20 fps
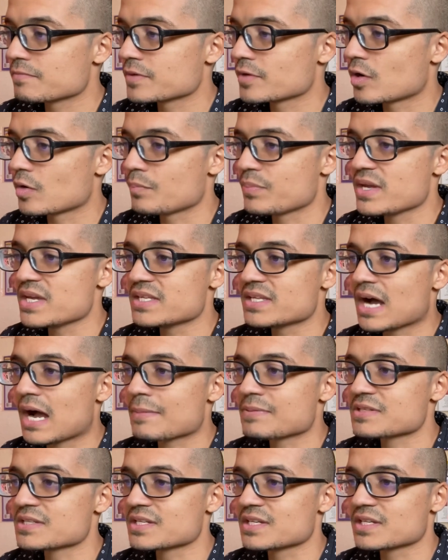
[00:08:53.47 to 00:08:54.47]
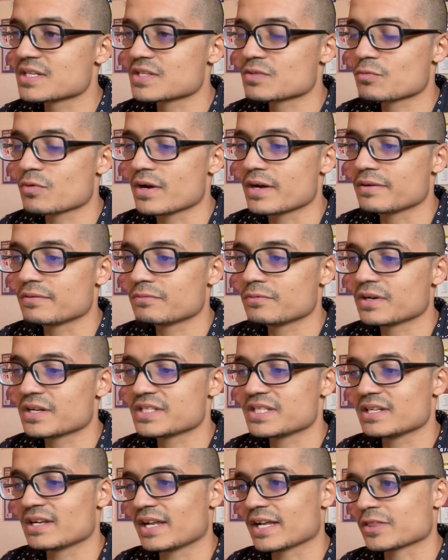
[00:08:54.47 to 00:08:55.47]
you know, Pete Dobson is what is
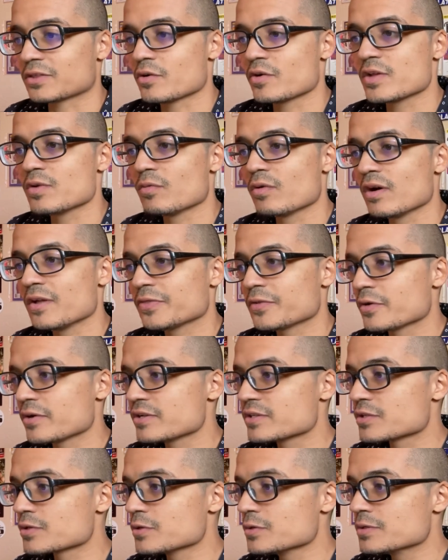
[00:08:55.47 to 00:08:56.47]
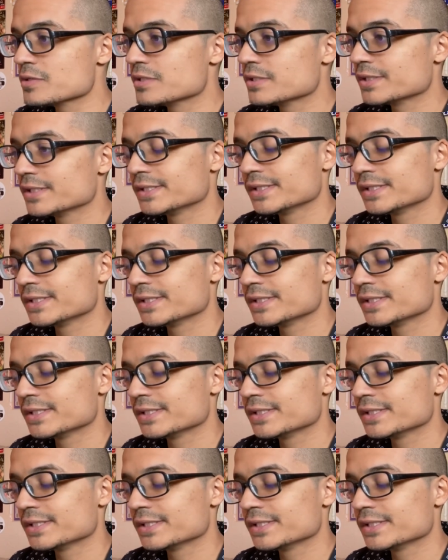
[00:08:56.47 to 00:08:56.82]
he now, like 31, 32?